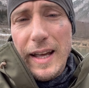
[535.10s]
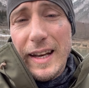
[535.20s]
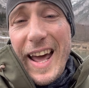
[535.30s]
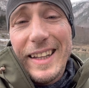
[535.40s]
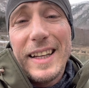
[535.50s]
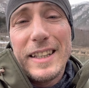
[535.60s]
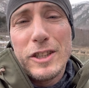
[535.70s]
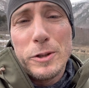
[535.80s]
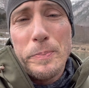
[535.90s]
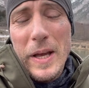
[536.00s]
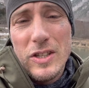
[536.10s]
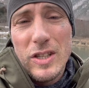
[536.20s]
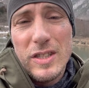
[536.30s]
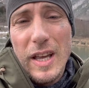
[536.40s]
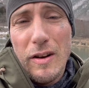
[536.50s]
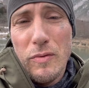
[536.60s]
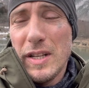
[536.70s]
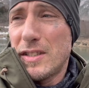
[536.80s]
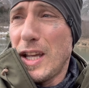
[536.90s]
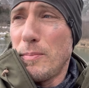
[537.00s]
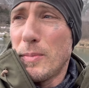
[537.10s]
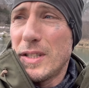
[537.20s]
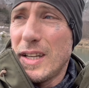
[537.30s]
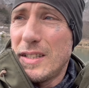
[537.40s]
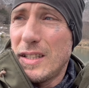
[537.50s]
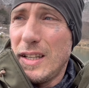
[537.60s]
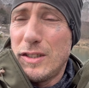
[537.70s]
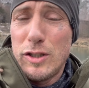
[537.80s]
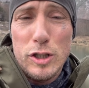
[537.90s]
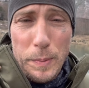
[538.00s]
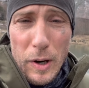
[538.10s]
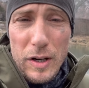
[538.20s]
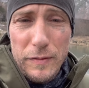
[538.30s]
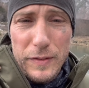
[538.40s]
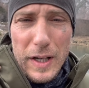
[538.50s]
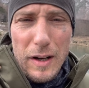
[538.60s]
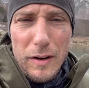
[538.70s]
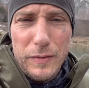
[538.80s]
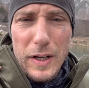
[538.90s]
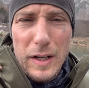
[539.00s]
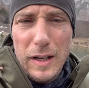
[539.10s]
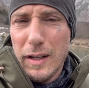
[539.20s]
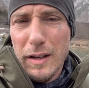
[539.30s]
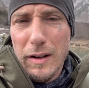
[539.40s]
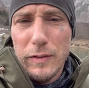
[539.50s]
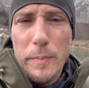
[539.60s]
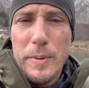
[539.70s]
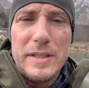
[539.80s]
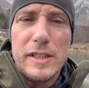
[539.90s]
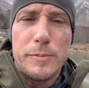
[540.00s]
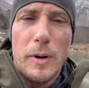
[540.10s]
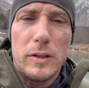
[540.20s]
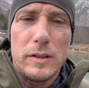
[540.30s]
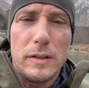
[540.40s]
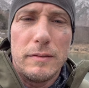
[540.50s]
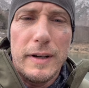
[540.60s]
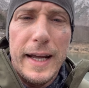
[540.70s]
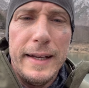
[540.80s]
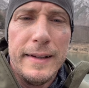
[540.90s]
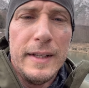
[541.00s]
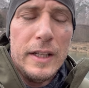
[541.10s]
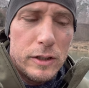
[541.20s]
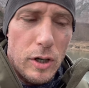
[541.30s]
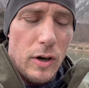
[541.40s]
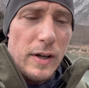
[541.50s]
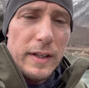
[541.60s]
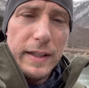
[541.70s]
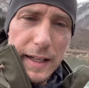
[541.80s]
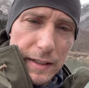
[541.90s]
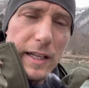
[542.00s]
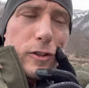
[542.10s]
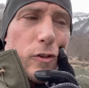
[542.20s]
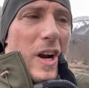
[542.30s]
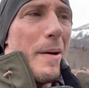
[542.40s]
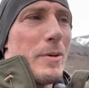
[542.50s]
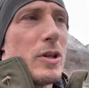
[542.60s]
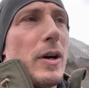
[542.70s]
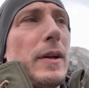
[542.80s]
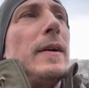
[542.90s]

handling suspensions and reinstatements is just part of the business model, right? So that's for Amazon.